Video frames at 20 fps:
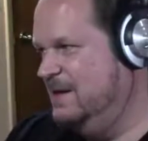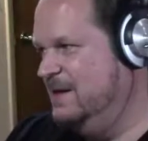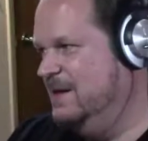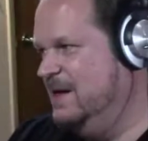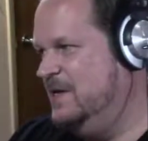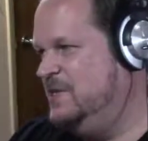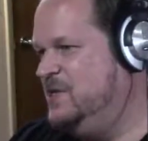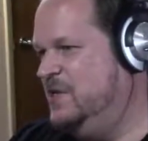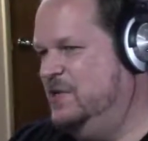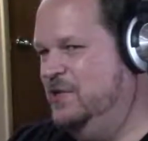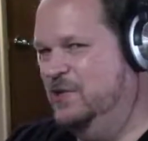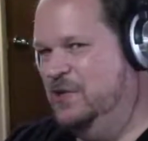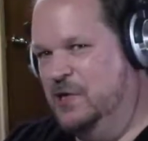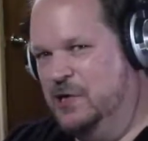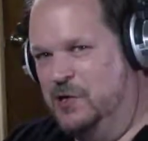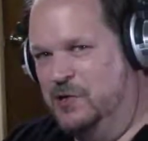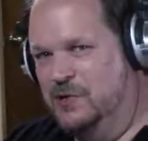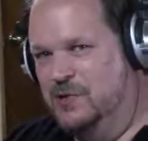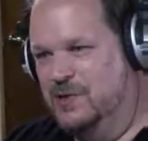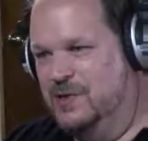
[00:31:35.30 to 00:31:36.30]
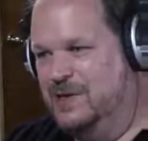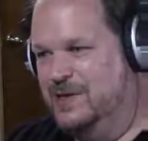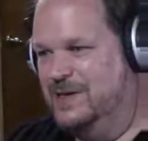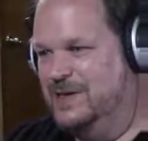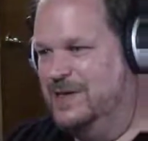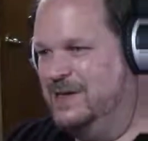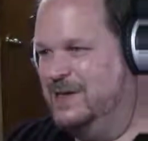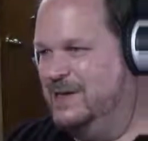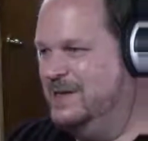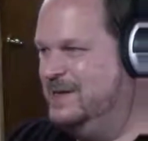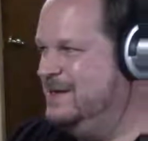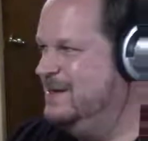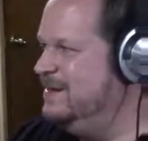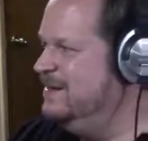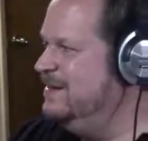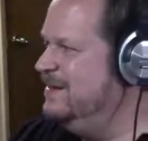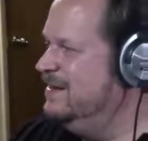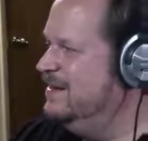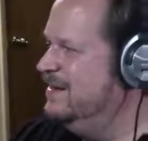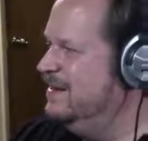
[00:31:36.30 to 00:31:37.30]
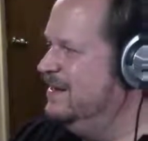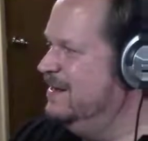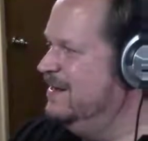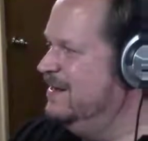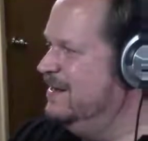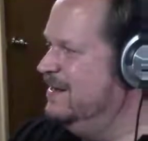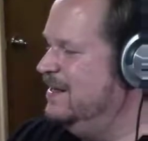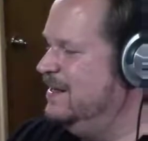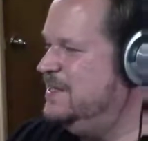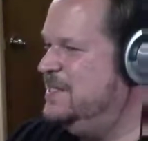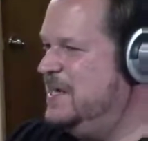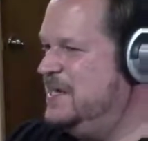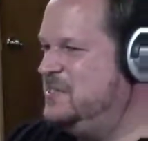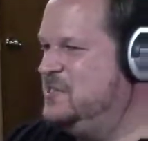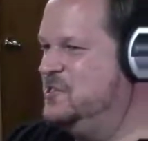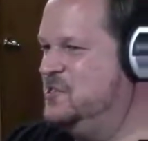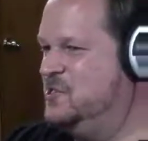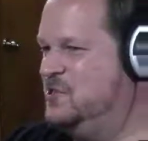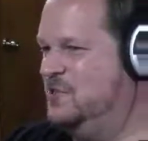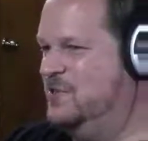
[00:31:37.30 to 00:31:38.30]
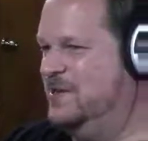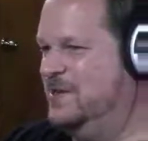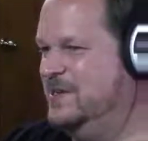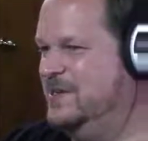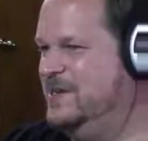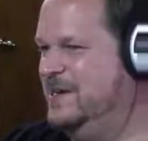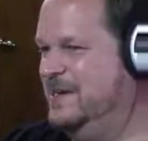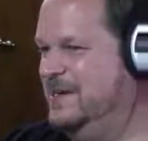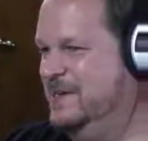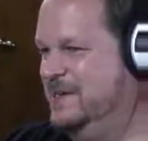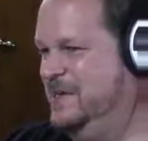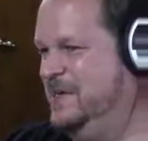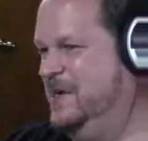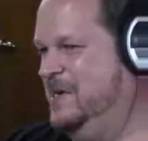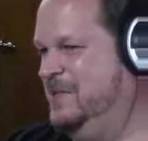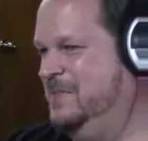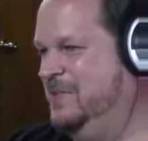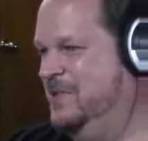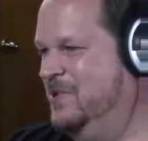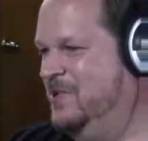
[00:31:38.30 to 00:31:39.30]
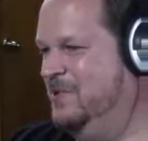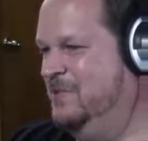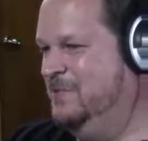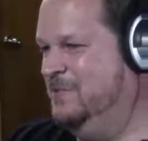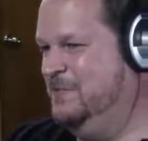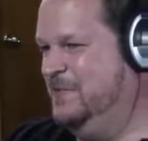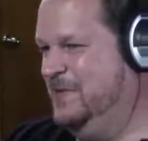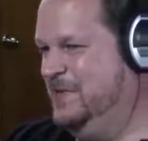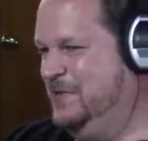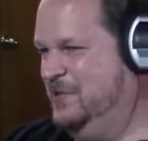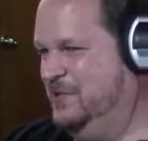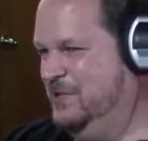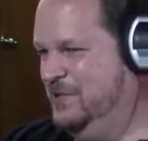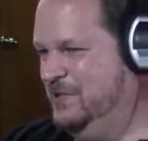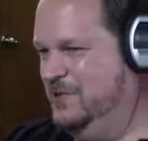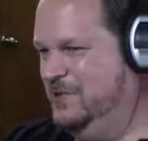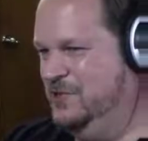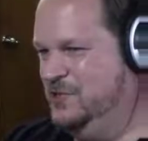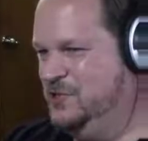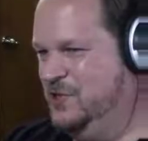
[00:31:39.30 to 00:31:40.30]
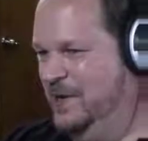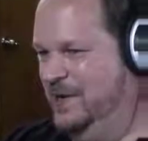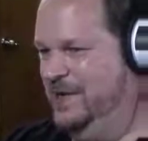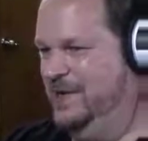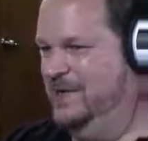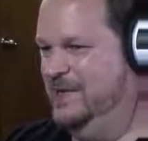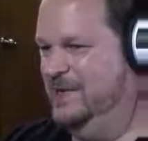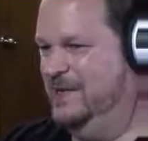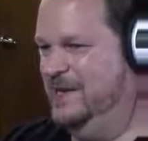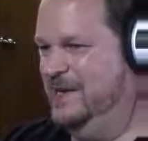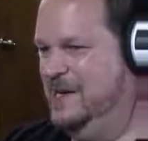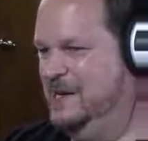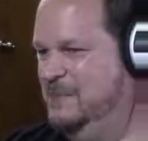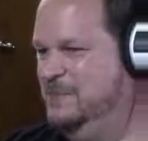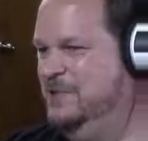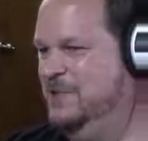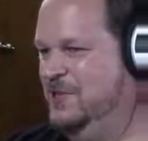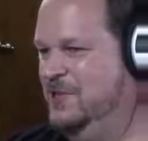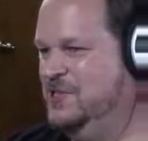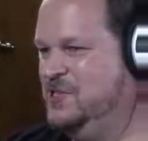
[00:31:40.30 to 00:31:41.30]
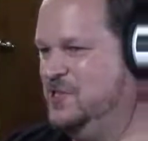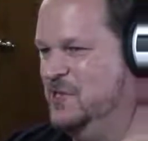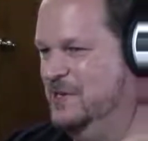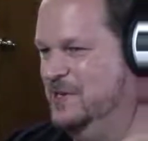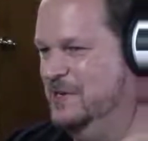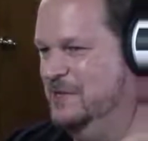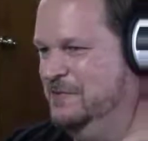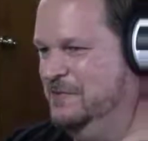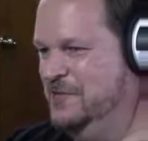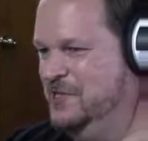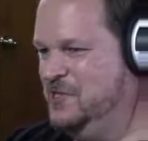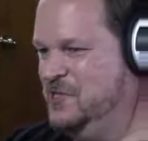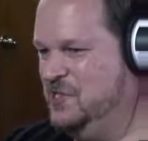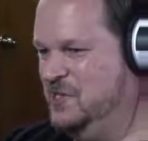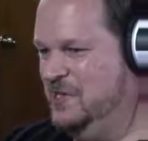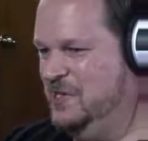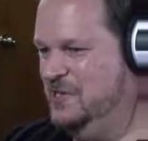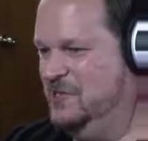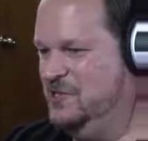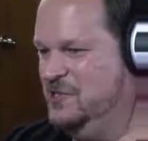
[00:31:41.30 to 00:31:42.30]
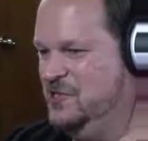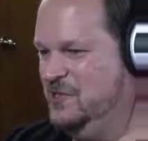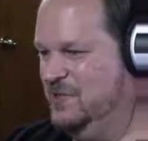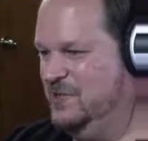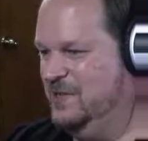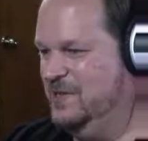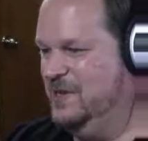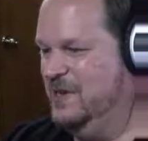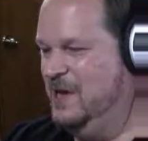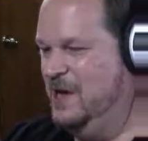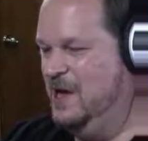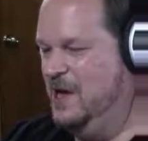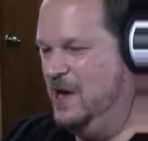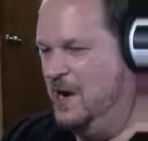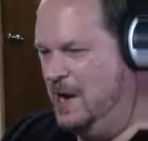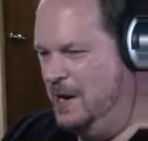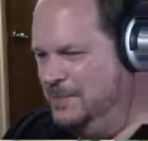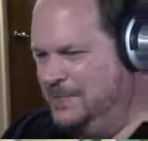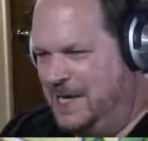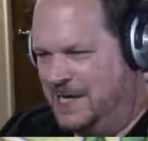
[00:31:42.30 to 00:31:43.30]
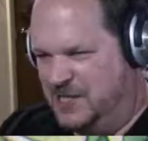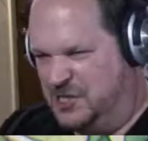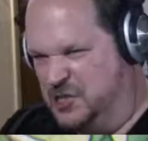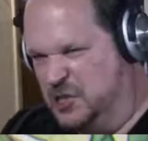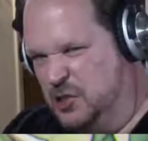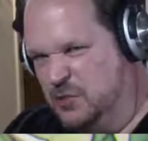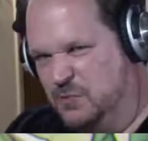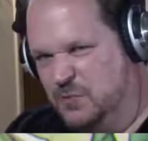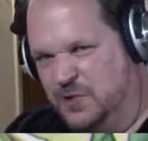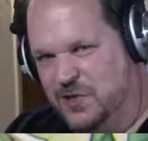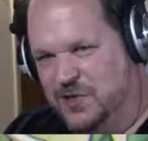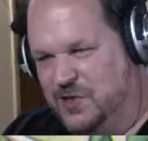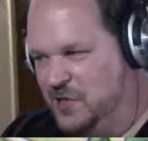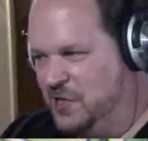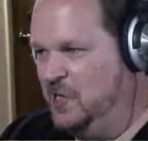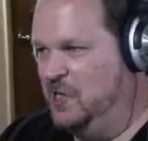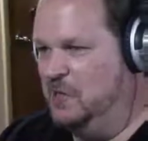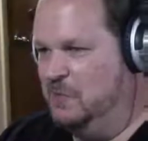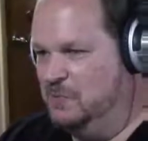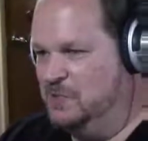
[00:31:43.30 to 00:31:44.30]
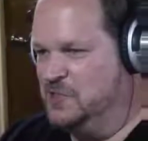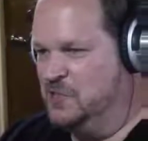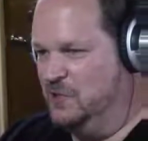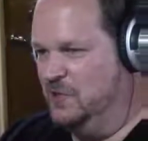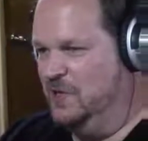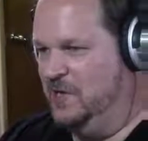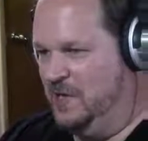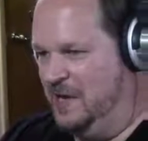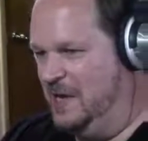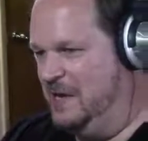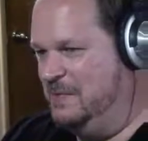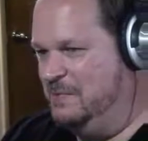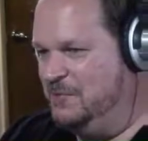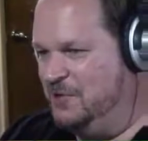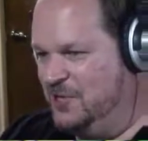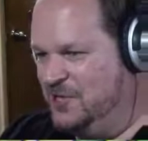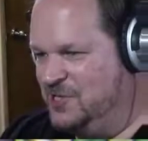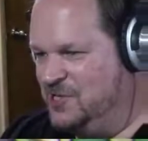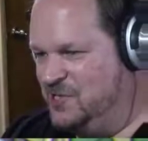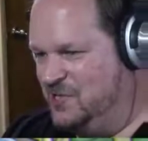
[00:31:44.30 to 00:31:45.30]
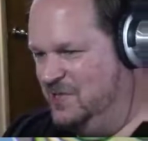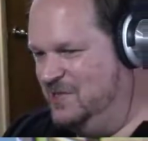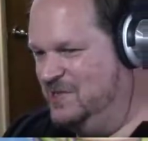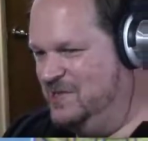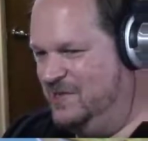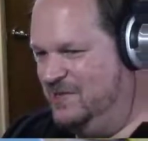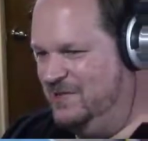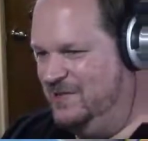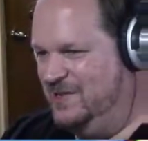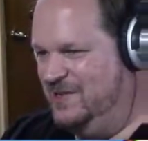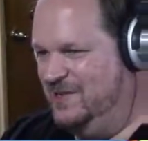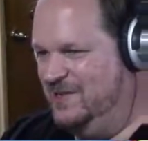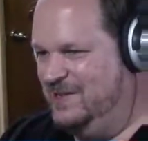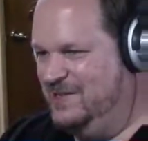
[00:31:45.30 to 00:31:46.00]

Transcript: I tell you though, it takes a certain kind of gamer if like you're gonna try to get A plus on every stage. Like, I'm not done with the game till I A plus the entire thing.